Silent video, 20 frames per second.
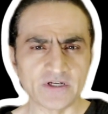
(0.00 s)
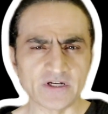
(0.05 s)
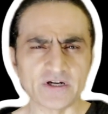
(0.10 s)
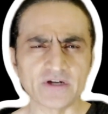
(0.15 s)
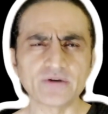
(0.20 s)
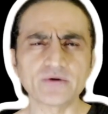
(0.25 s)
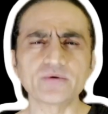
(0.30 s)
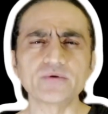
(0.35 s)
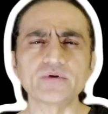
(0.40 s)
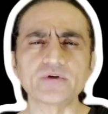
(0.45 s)

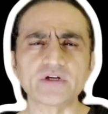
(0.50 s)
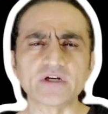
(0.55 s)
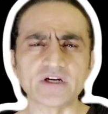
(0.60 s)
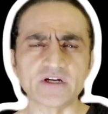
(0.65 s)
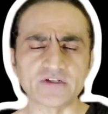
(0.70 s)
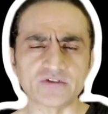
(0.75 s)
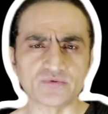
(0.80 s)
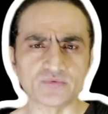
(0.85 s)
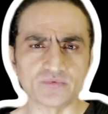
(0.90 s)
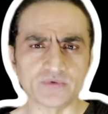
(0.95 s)
I owe you
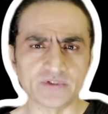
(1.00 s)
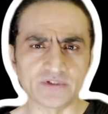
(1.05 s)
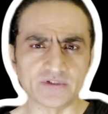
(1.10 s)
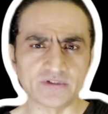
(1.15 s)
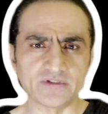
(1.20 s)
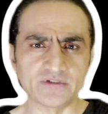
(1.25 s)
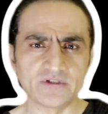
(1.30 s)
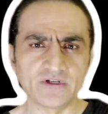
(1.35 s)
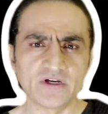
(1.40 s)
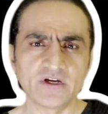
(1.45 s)
guys
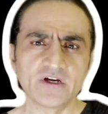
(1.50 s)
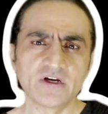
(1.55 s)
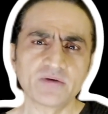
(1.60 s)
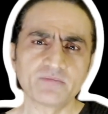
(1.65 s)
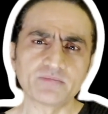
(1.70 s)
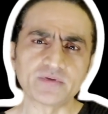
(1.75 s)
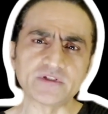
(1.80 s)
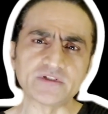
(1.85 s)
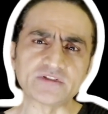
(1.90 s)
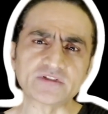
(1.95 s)
one.
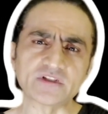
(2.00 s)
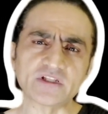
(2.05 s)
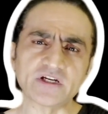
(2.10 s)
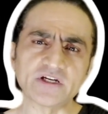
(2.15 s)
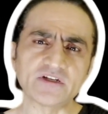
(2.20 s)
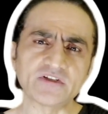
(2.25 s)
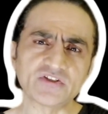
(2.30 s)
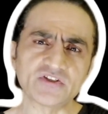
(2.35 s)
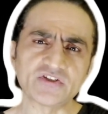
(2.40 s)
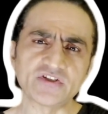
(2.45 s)
Please
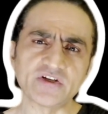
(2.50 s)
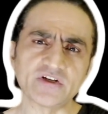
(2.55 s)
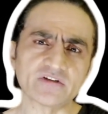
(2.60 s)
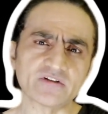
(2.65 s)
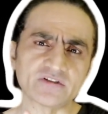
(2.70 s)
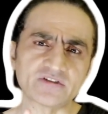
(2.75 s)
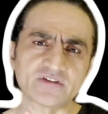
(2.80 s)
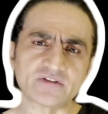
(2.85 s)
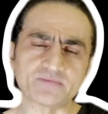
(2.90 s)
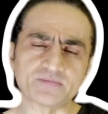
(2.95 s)
like,
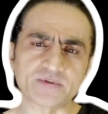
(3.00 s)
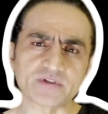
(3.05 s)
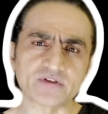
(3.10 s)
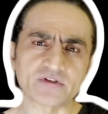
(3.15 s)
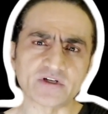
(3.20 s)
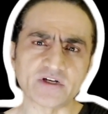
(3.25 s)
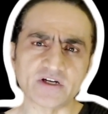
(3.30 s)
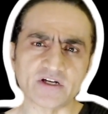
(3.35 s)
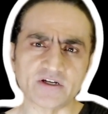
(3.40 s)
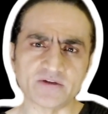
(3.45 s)
share, and
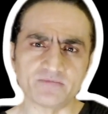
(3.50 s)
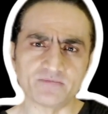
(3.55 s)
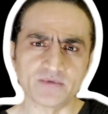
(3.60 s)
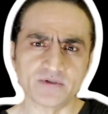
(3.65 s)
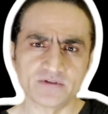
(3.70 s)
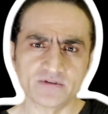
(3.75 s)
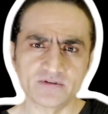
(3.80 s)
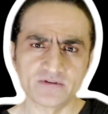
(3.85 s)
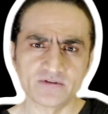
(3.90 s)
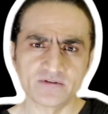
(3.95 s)
subscribe.
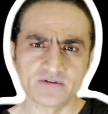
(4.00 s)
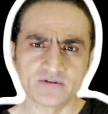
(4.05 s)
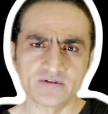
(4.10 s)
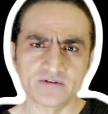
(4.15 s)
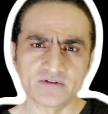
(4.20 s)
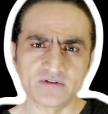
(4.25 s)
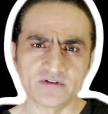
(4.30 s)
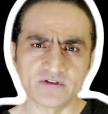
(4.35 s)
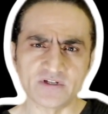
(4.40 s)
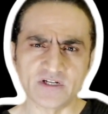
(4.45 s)

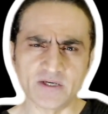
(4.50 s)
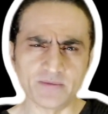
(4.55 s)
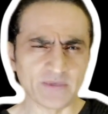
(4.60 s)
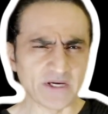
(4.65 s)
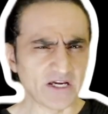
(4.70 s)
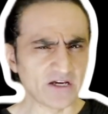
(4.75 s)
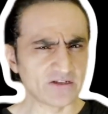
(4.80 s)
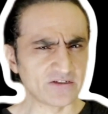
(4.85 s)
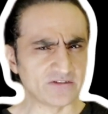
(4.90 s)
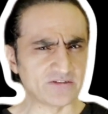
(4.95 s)

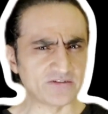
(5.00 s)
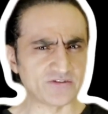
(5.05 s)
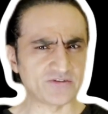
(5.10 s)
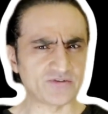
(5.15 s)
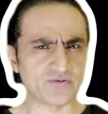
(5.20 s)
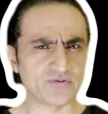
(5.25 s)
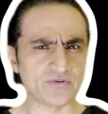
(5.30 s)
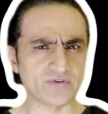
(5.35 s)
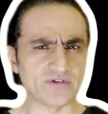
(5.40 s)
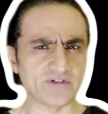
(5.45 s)
I'm out of
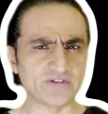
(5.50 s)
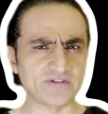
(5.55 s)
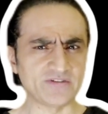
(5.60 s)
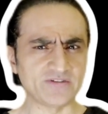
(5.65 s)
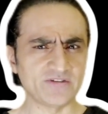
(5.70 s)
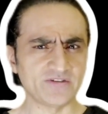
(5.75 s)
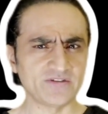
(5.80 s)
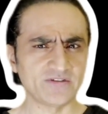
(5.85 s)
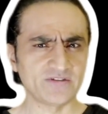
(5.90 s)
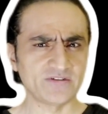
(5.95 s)
this
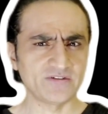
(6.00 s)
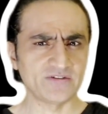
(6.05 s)
joint.